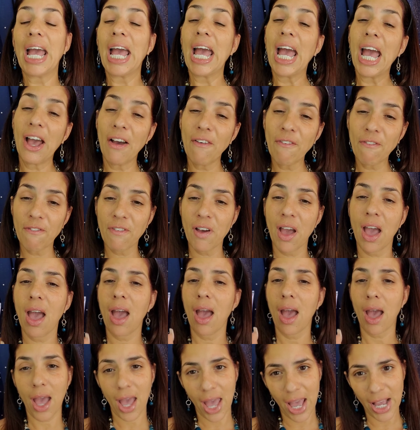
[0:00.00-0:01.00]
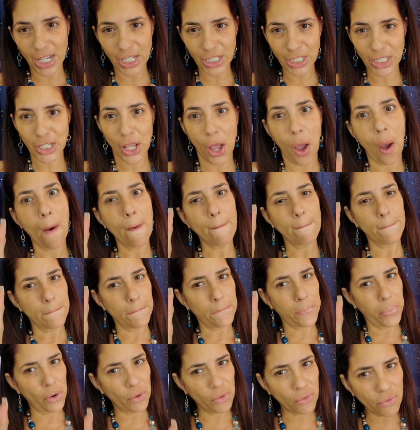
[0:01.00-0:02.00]
VFX
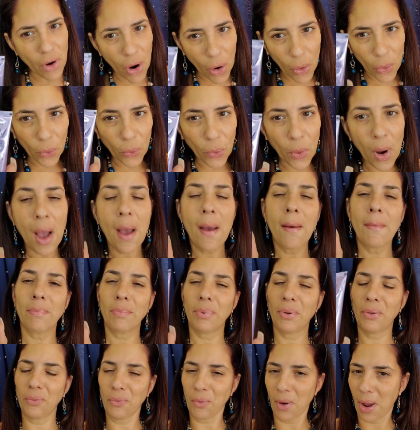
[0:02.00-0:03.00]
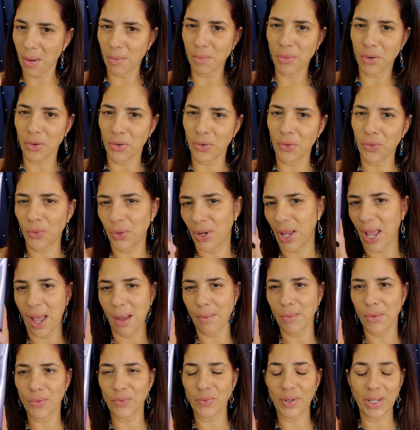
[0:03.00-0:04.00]
Pro Primer,
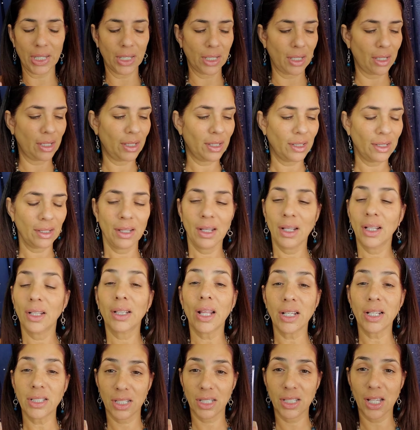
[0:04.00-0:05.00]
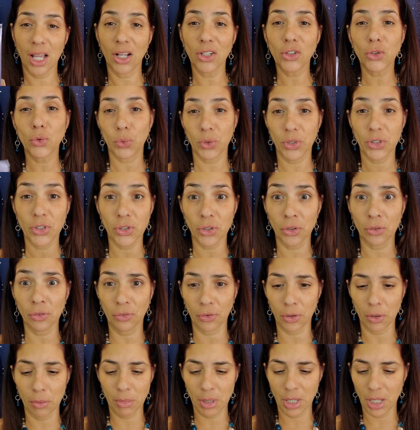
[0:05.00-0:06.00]
Camera Ready. That's a tongue twister
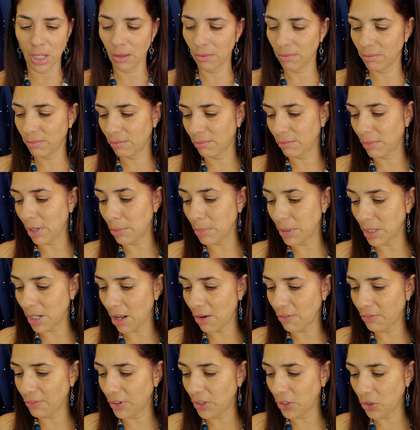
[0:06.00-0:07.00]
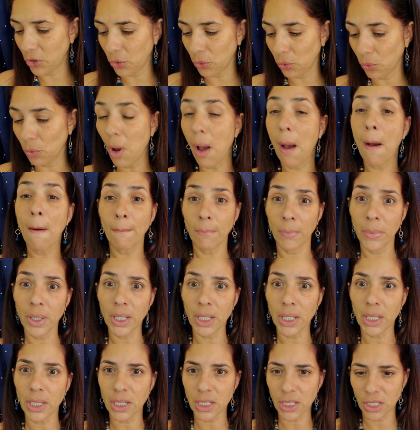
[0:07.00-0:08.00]
for me. Maybe not for you, but
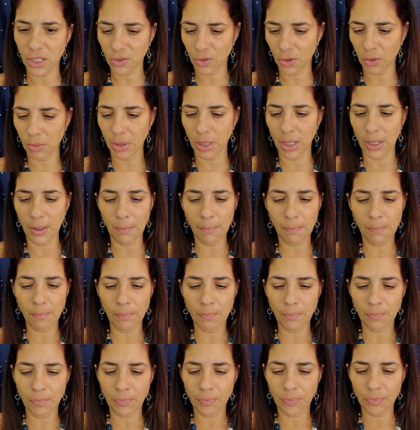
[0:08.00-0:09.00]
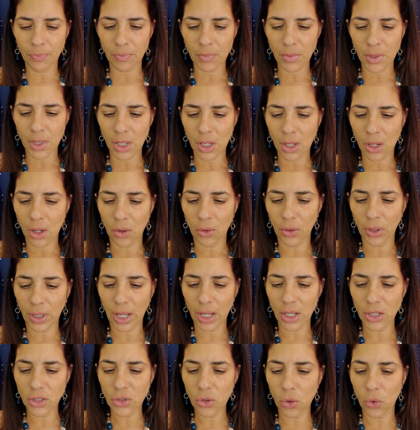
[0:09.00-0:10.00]
it is for me.
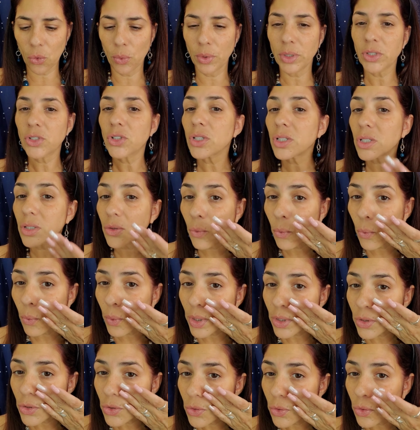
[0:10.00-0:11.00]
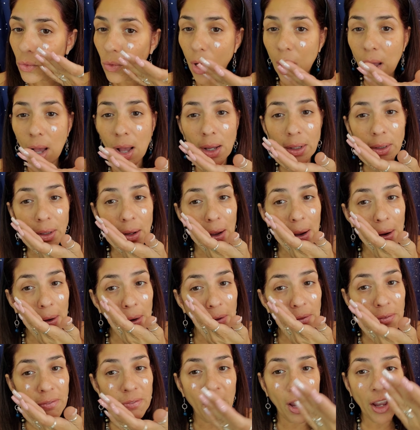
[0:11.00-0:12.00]
Okay, so we're just going to, on our
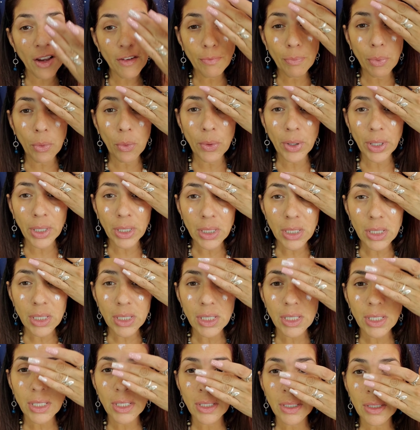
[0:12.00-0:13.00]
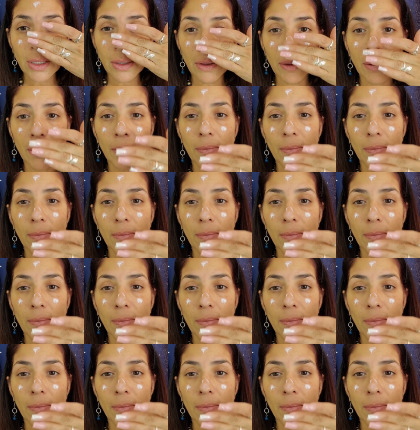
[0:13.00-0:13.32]
5 points,